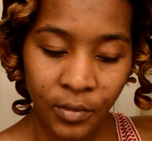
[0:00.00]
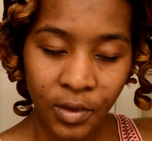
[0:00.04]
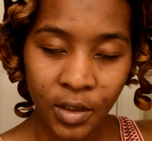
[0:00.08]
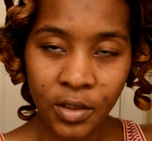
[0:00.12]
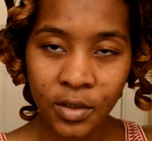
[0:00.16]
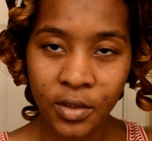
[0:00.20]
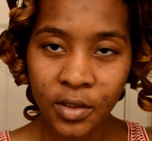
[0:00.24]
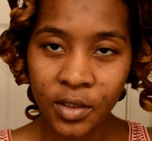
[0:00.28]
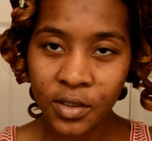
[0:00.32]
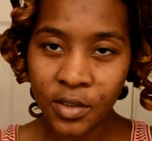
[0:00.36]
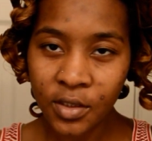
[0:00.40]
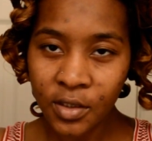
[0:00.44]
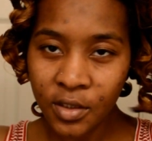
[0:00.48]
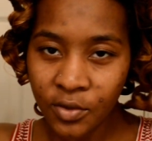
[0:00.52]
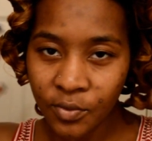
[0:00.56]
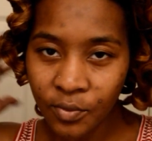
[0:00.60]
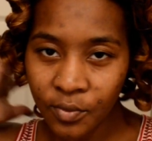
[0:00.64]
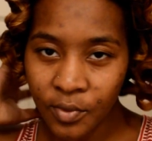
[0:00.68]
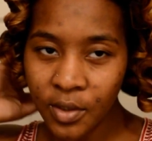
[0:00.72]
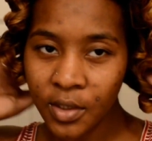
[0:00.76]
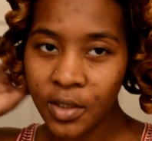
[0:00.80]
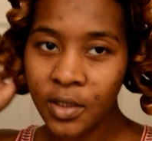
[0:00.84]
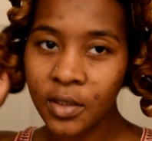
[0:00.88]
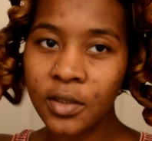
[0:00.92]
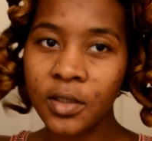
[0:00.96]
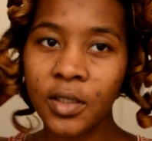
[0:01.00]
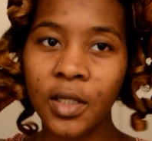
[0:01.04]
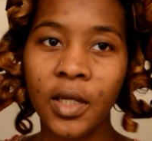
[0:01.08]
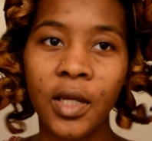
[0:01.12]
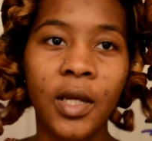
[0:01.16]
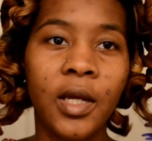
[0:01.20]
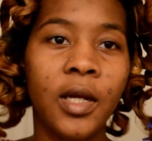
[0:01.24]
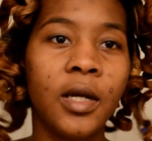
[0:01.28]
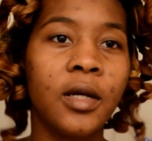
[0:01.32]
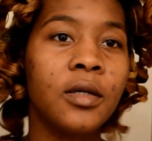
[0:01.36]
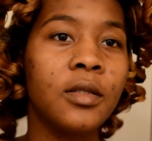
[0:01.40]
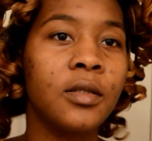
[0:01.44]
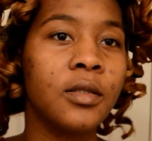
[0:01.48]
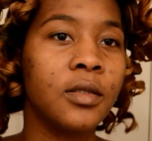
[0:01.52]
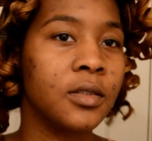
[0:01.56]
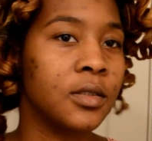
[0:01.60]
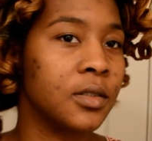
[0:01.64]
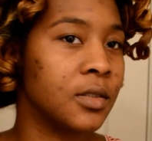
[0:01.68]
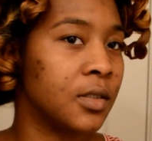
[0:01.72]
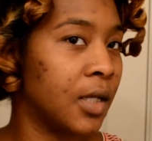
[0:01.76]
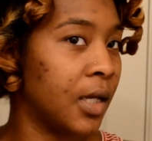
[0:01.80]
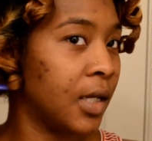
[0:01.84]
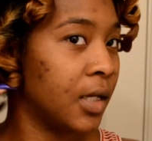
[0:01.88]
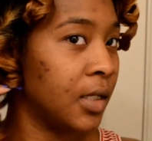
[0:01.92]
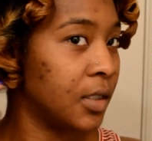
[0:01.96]
this is what the hair looks
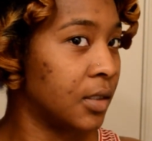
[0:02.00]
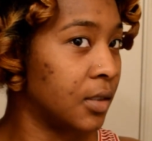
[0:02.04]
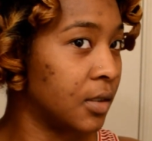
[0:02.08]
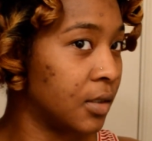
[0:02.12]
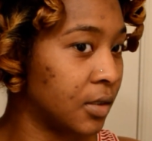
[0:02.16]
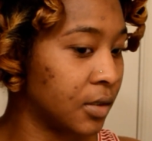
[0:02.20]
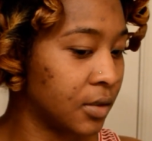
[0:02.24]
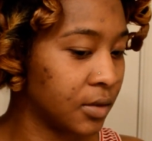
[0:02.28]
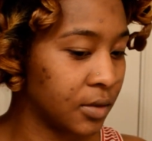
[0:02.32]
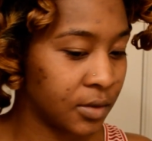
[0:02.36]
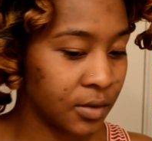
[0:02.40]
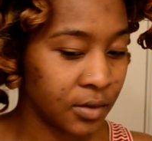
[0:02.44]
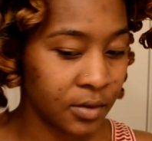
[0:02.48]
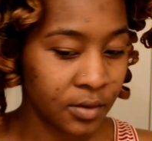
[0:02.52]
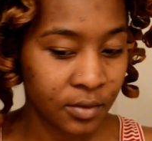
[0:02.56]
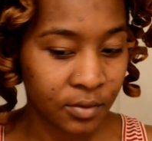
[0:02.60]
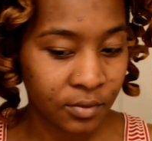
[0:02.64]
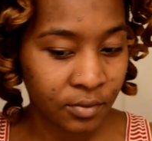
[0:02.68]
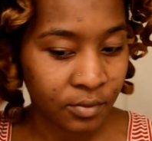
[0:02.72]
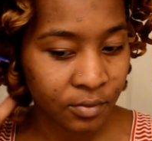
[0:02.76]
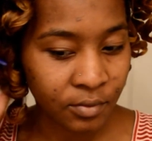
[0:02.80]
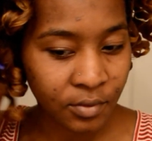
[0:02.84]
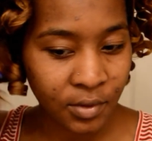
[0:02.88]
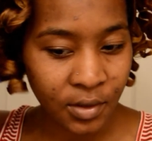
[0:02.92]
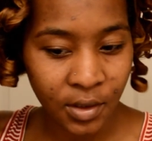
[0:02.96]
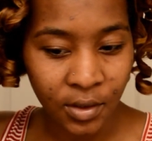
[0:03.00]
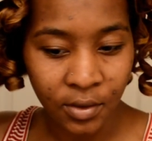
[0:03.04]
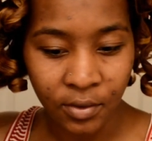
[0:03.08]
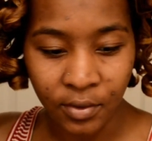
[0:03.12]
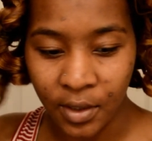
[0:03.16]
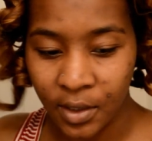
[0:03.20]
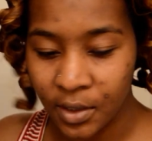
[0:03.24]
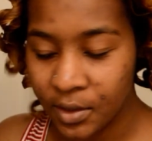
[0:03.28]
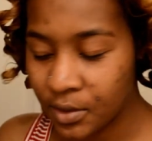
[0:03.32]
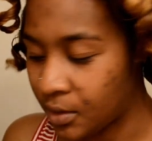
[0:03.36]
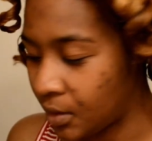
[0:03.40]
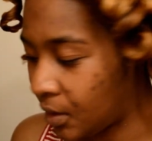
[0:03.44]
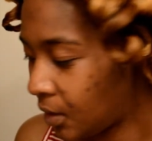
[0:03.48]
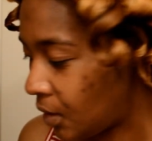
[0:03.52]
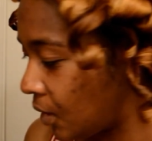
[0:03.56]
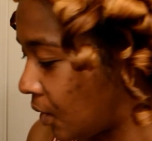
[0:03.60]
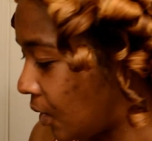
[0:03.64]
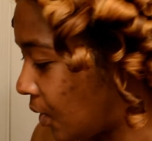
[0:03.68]
like. It looks really crazy.